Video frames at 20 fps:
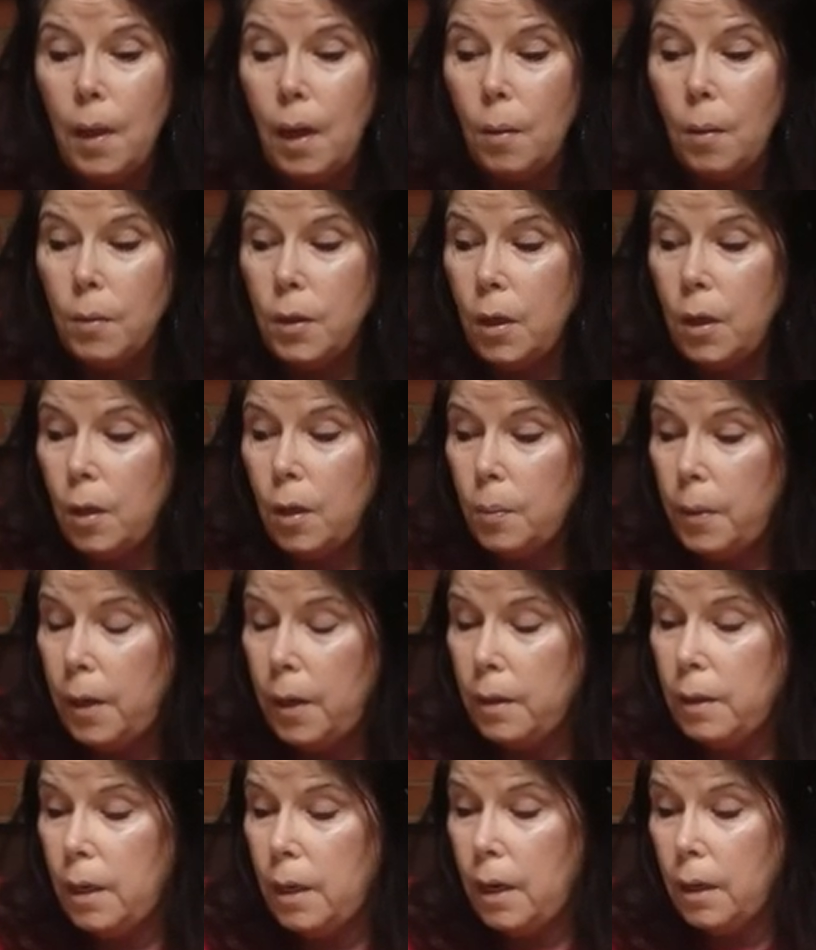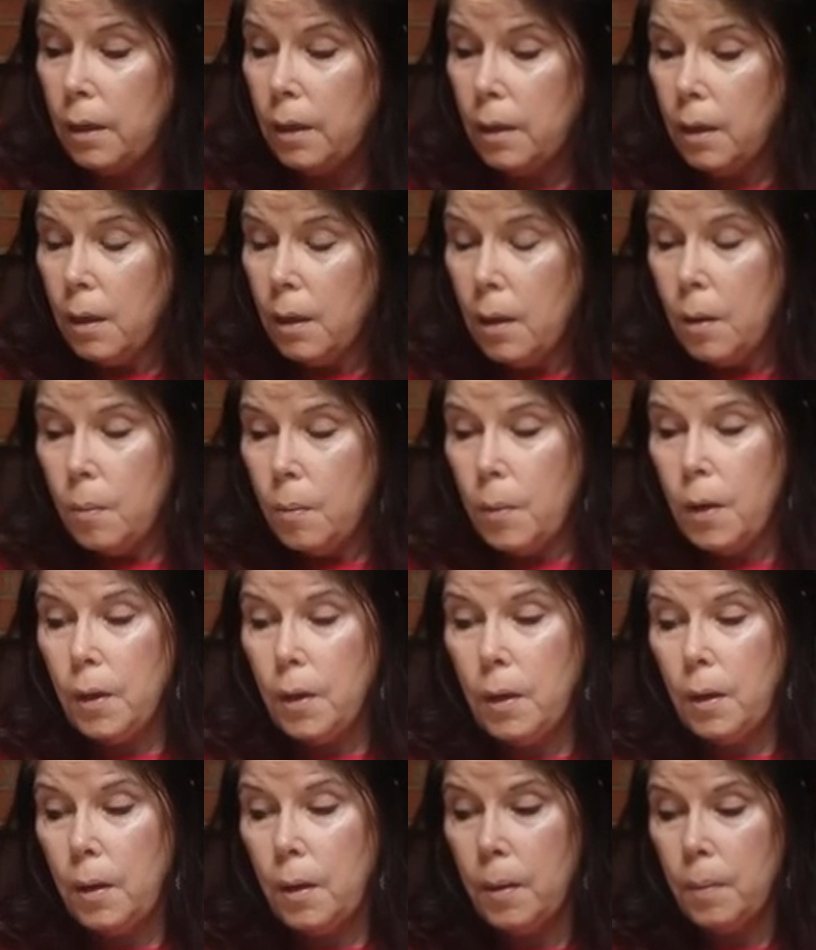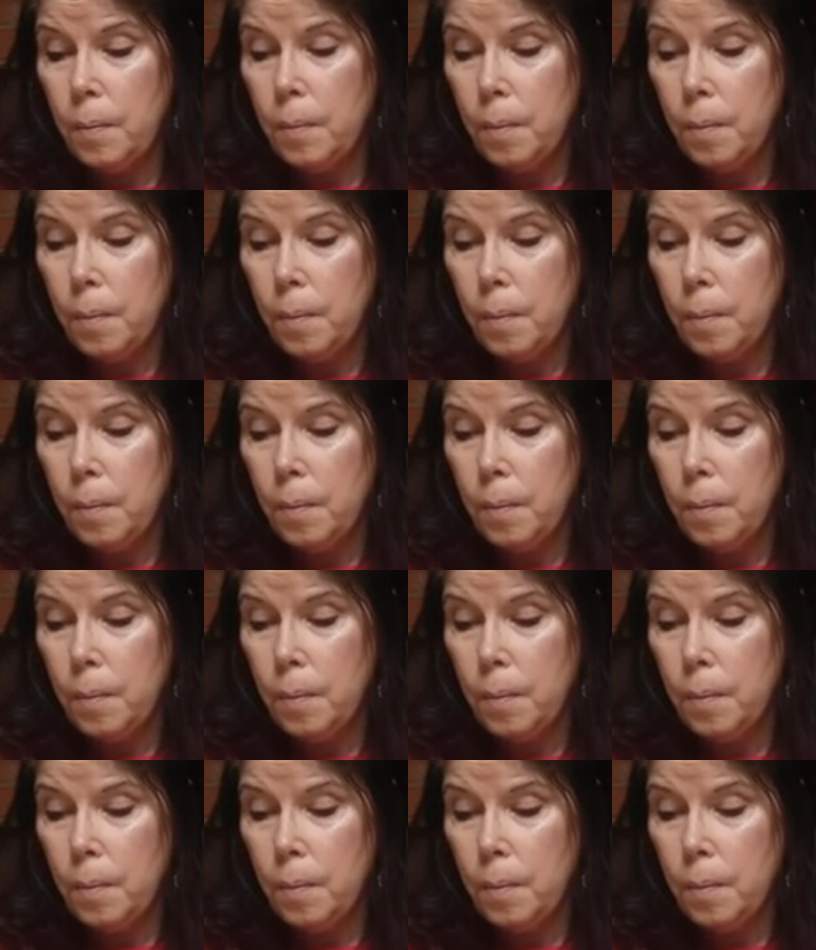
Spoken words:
I was all about that. But let